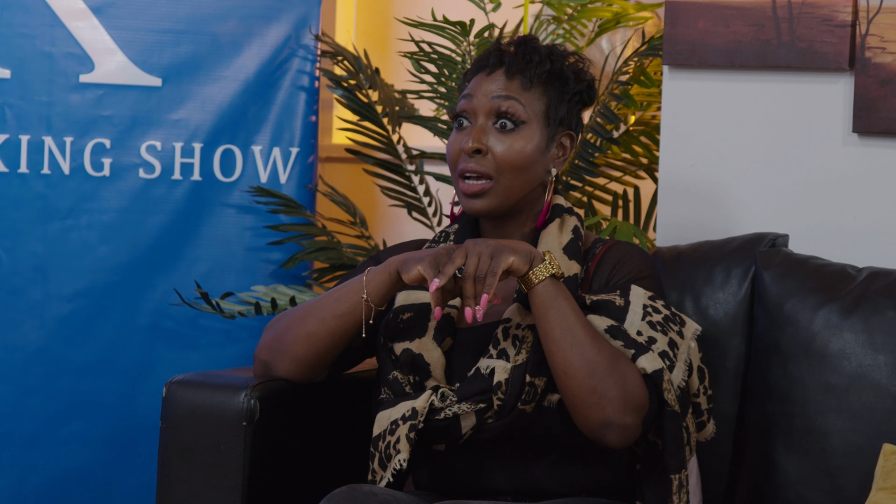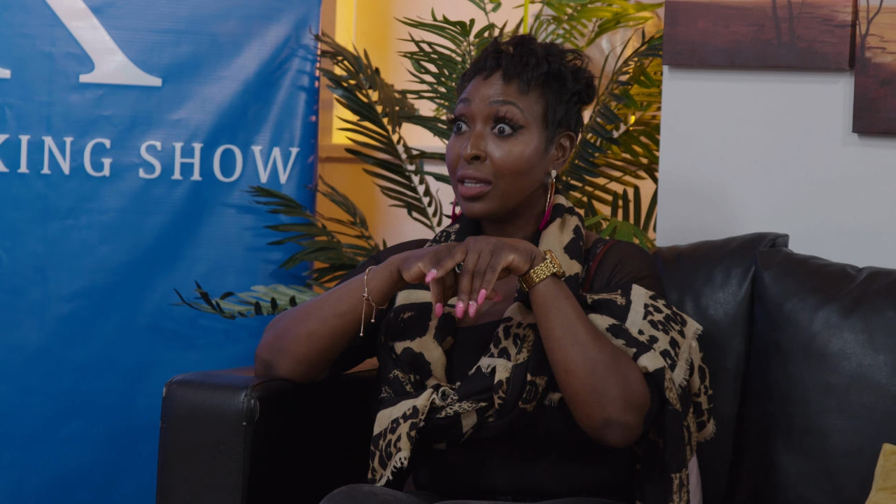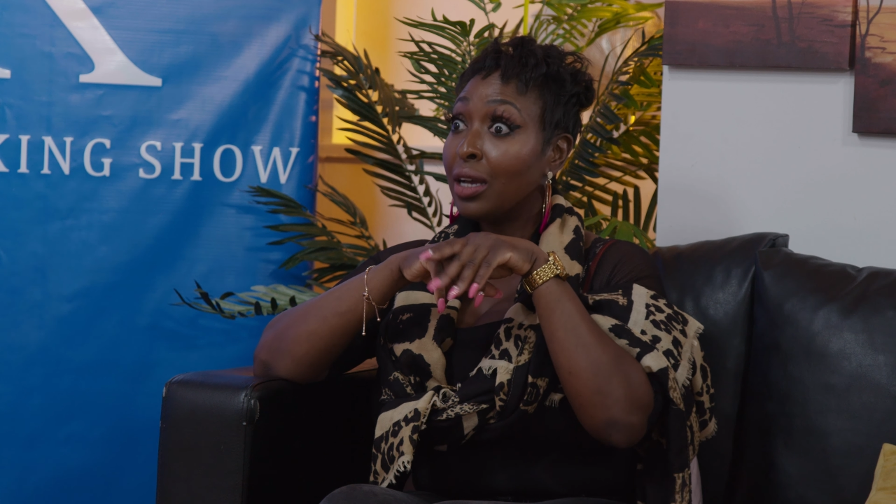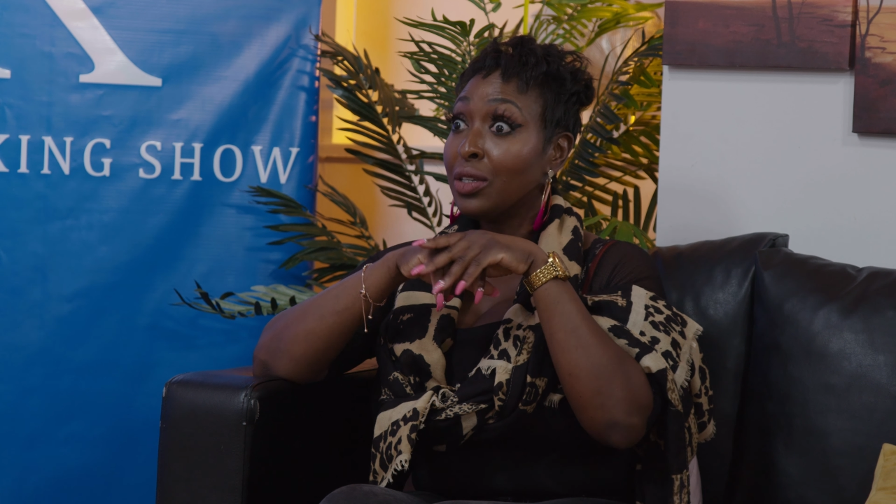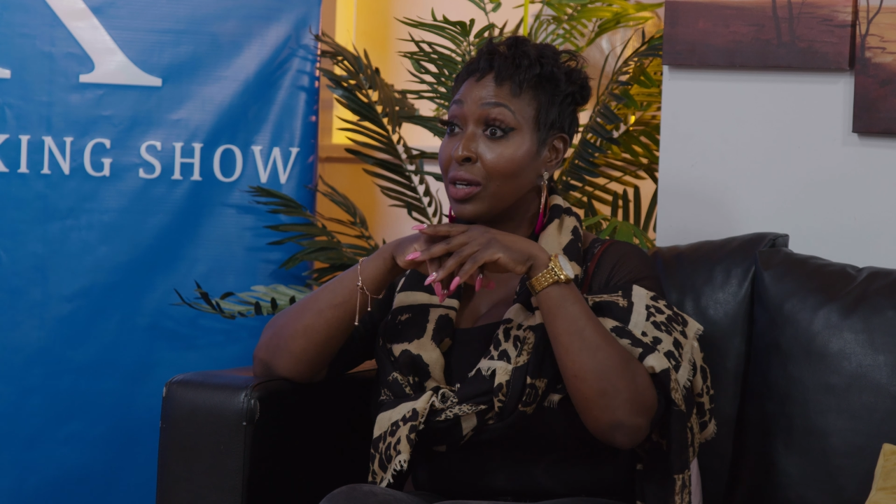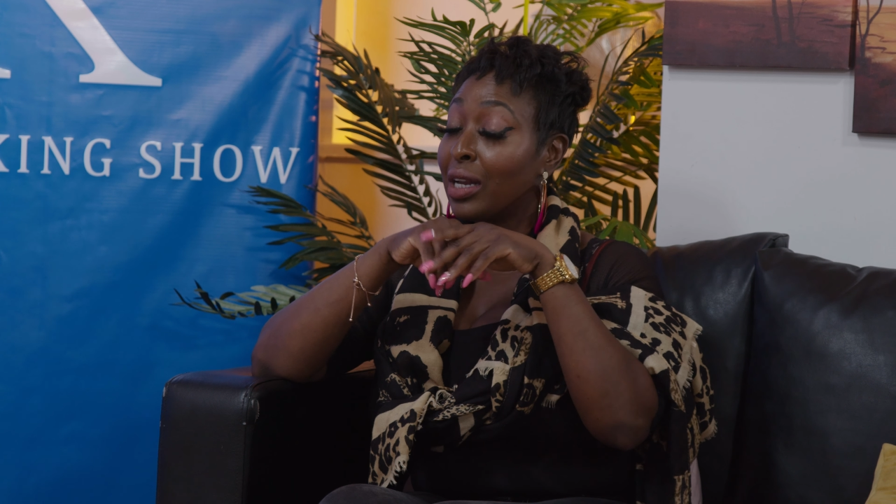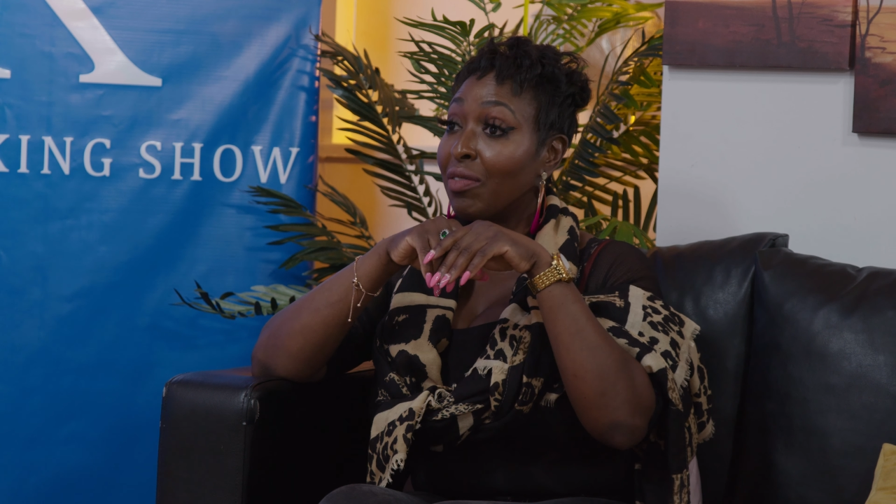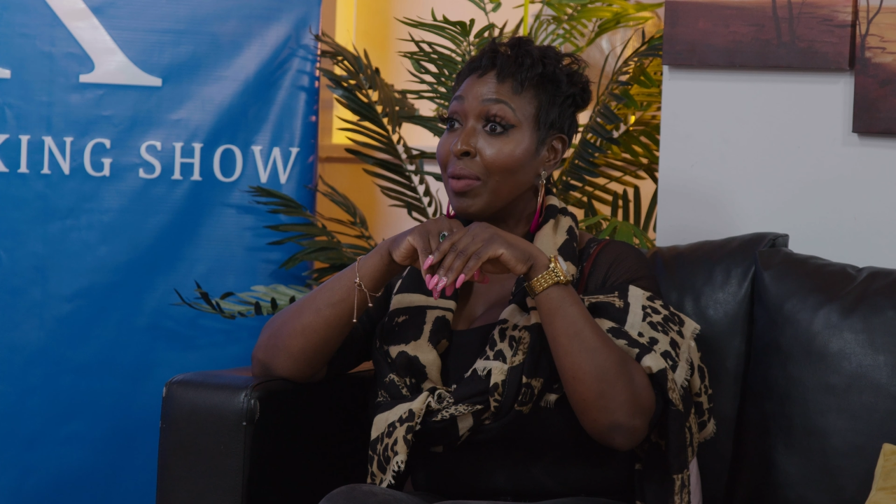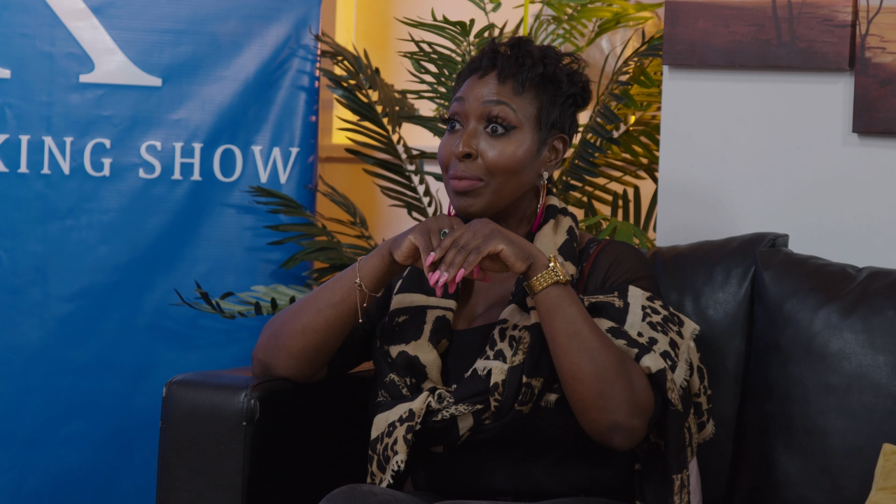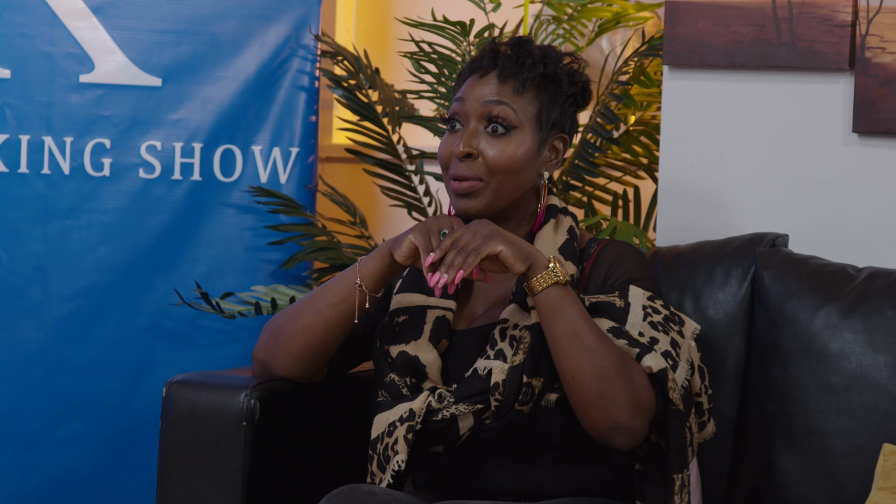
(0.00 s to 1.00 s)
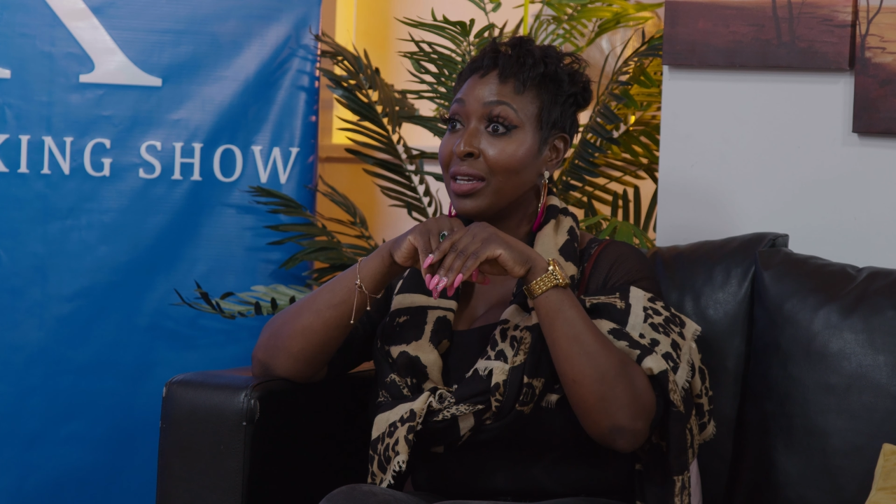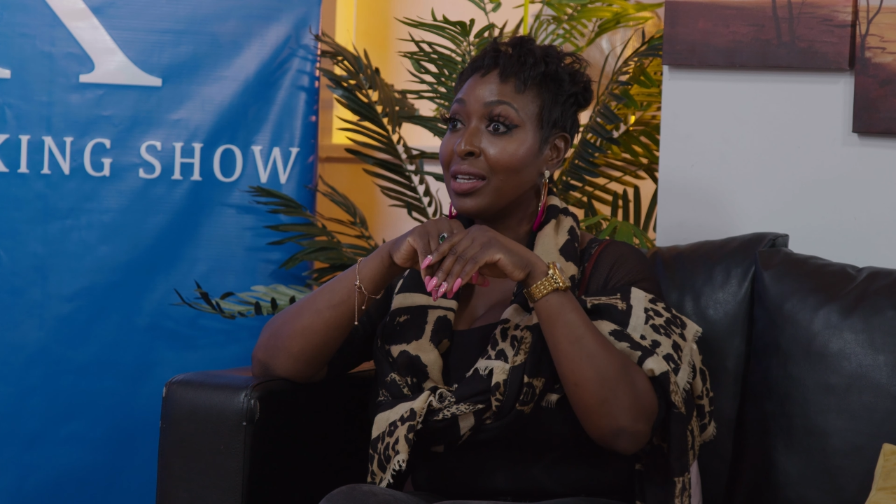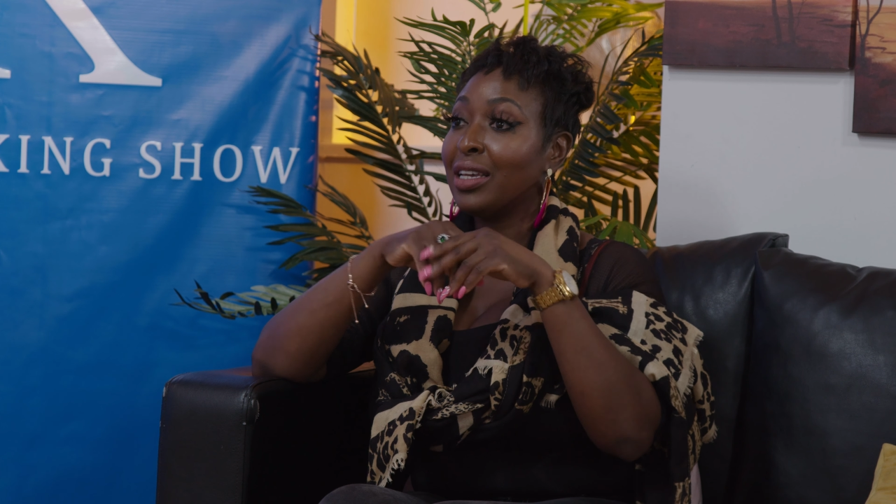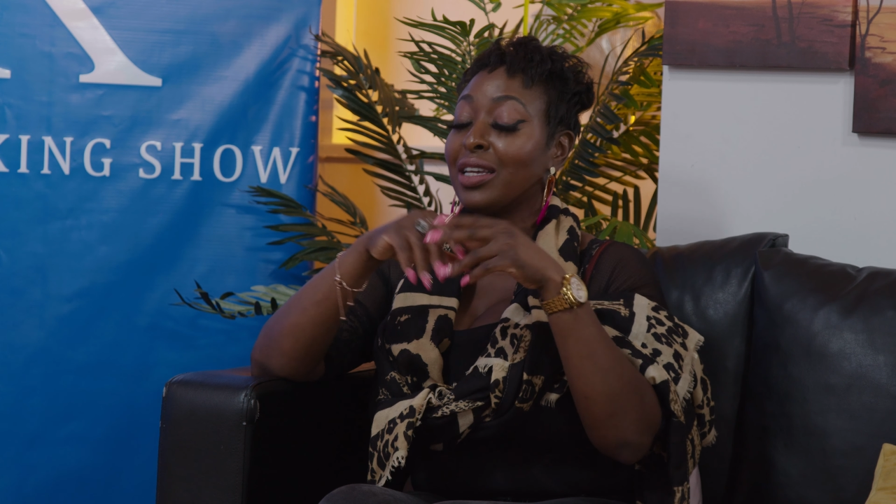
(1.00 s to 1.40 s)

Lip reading: like, yeah, you're going to have a baby.